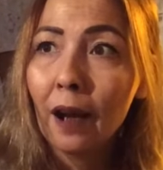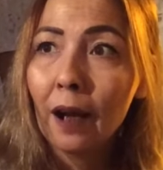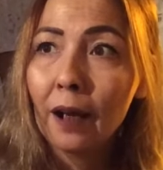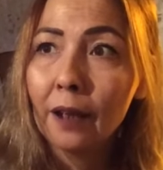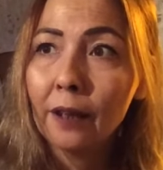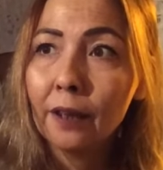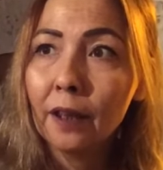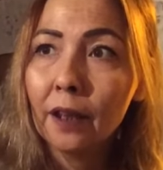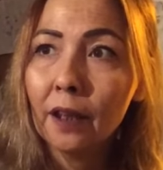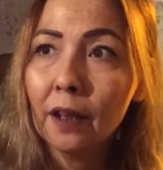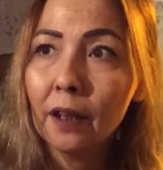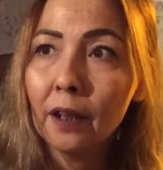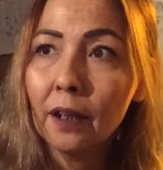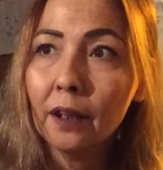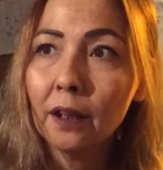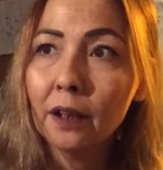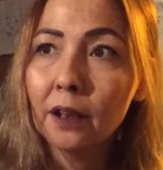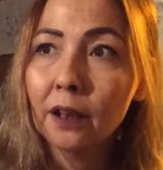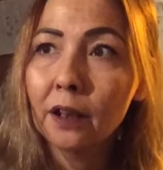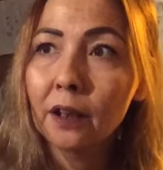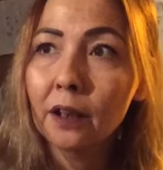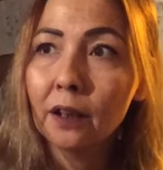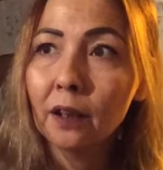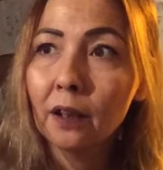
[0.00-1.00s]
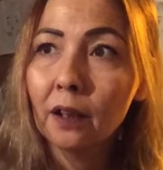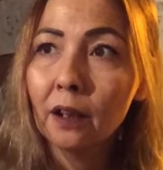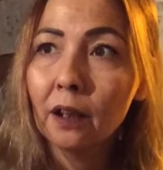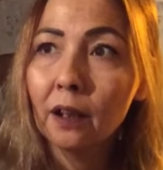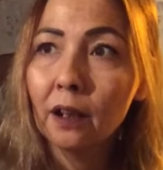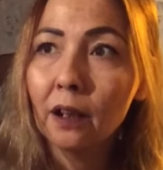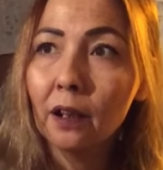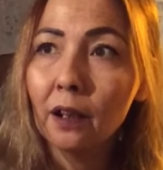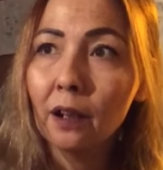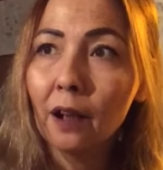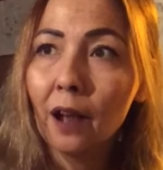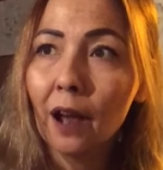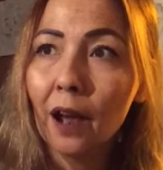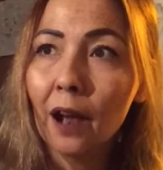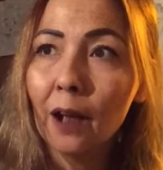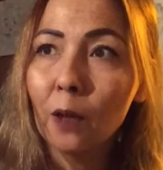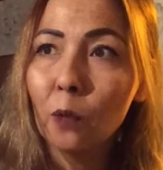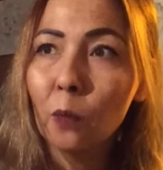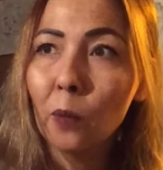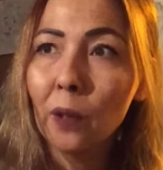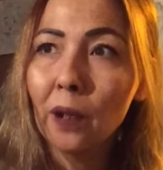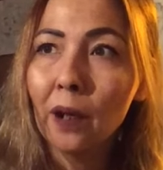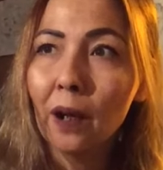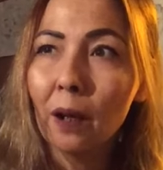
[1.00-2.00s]
think it's like
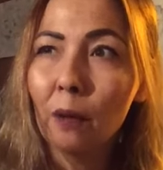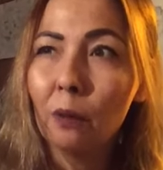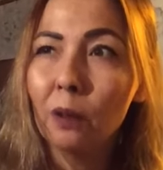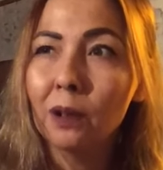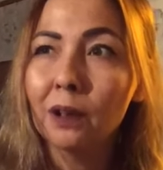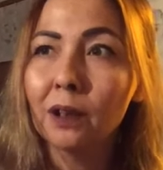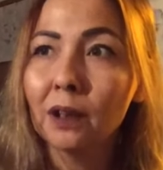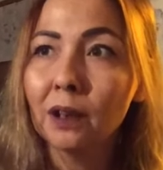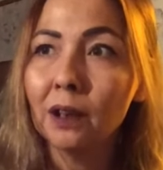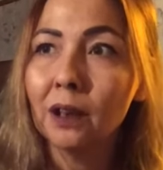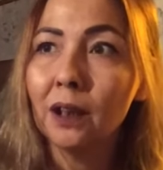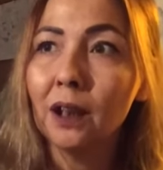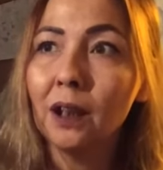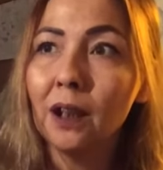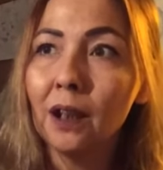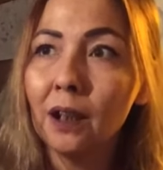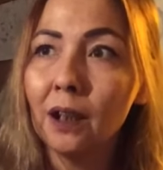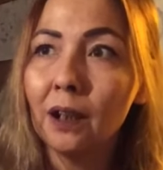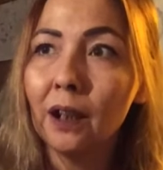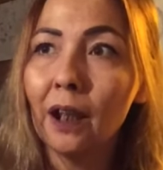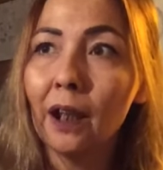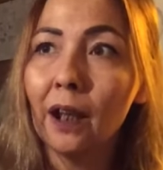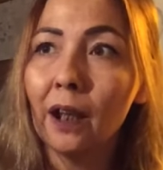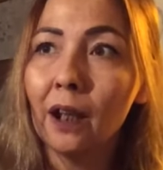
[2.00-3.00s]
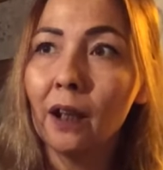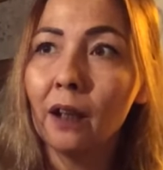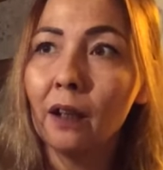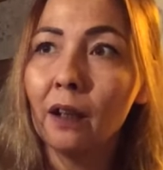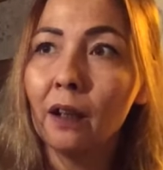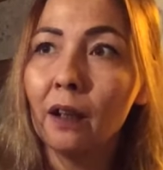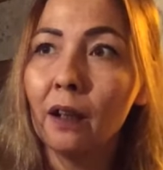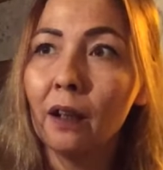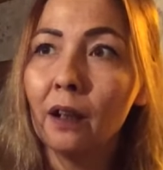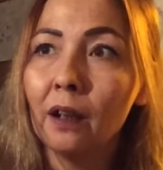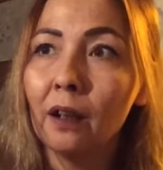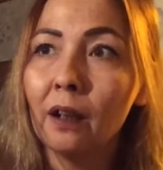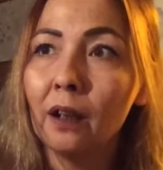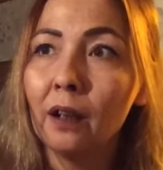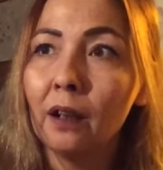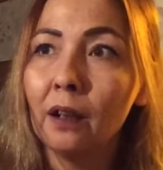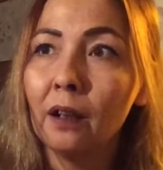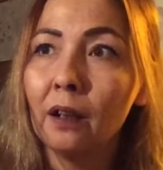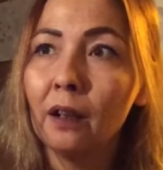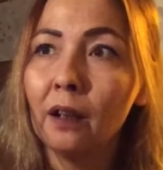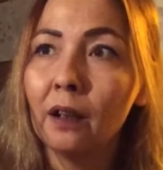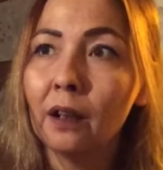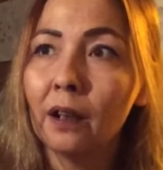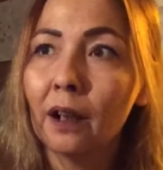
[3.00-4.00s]
when I was a teen, and
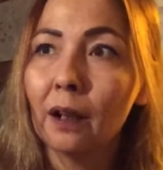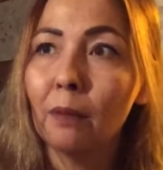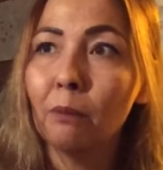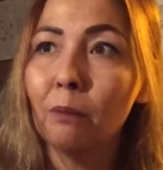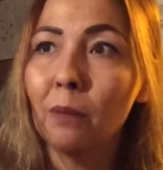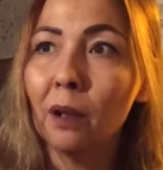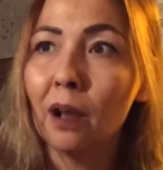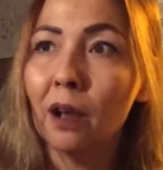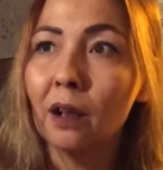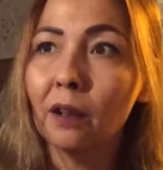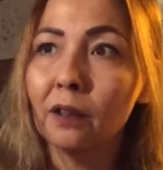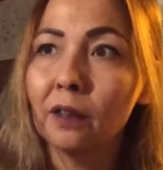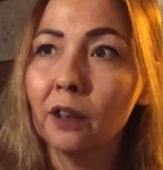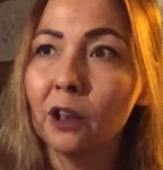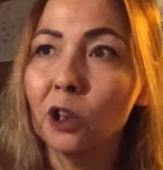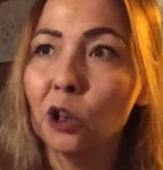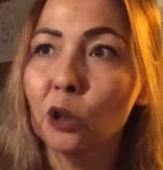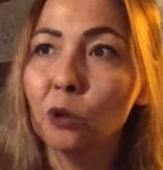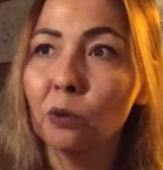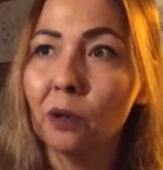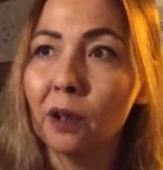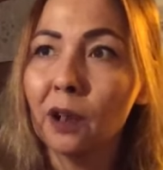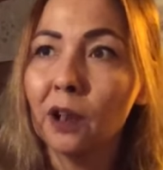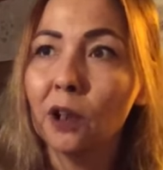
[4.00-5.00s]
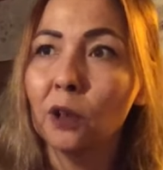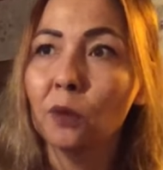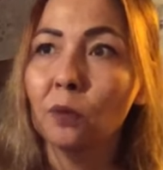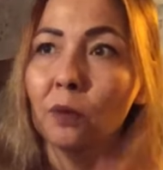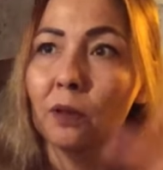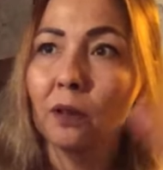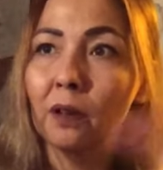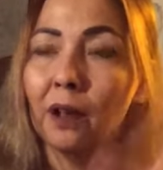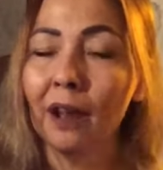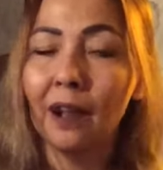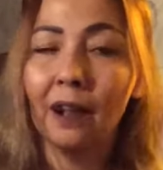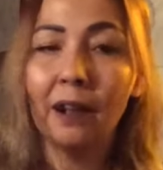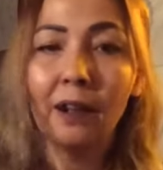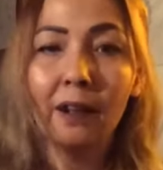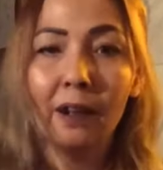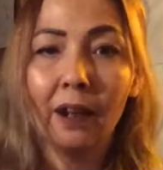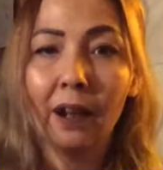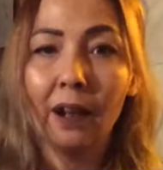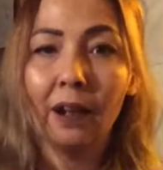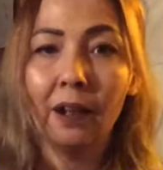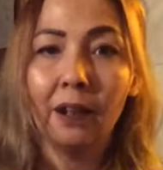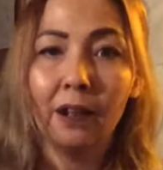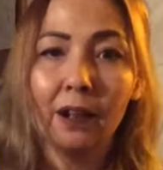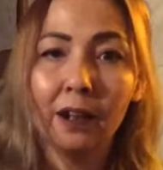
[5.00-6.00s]
in Denmark the trains were
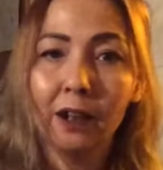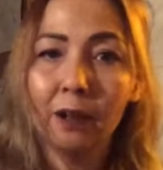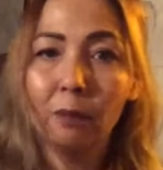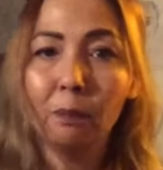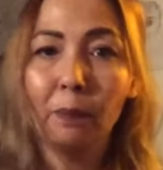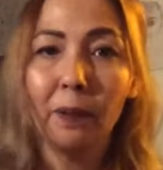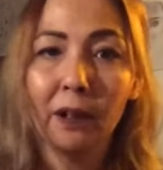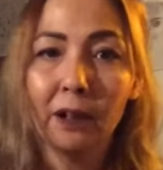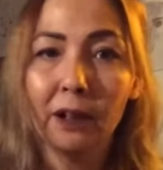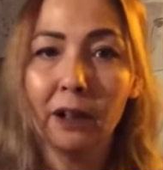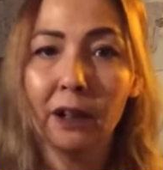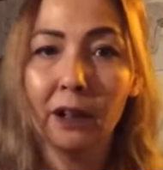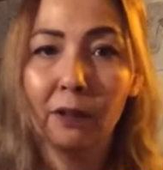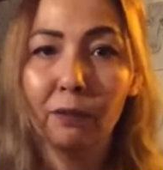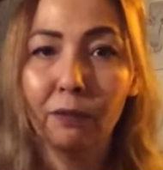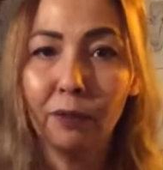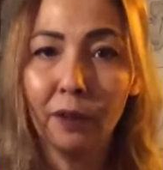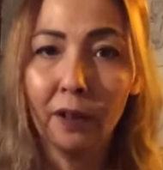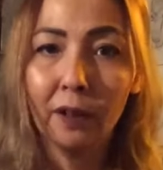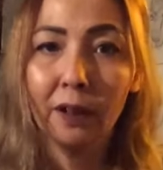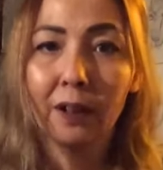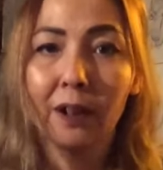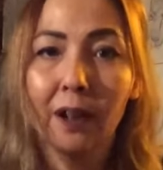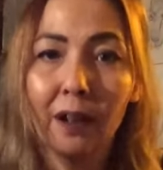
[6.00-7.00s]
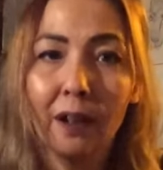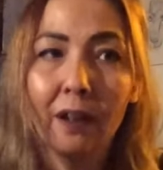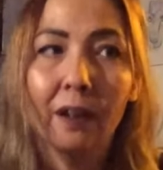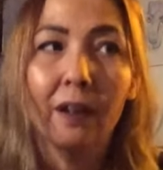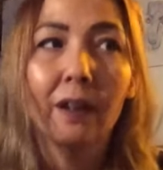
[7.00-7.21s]
a little bit different.